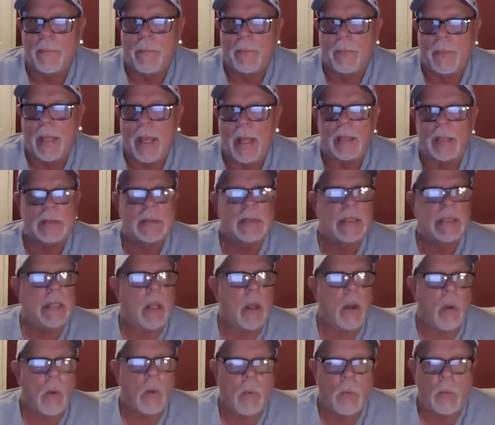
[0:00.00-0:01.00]
That is the
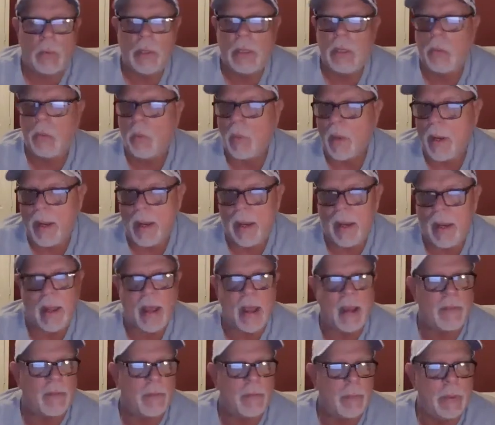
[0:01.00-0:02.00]
only way
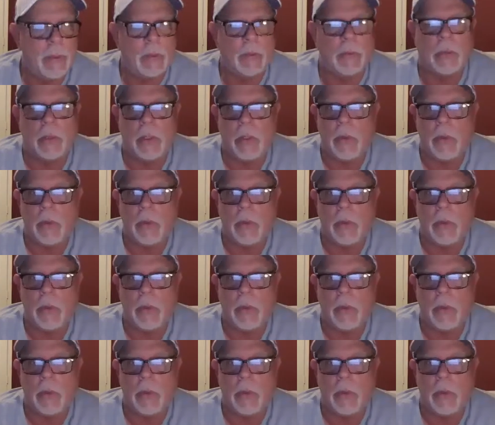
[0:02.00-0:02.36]
I've built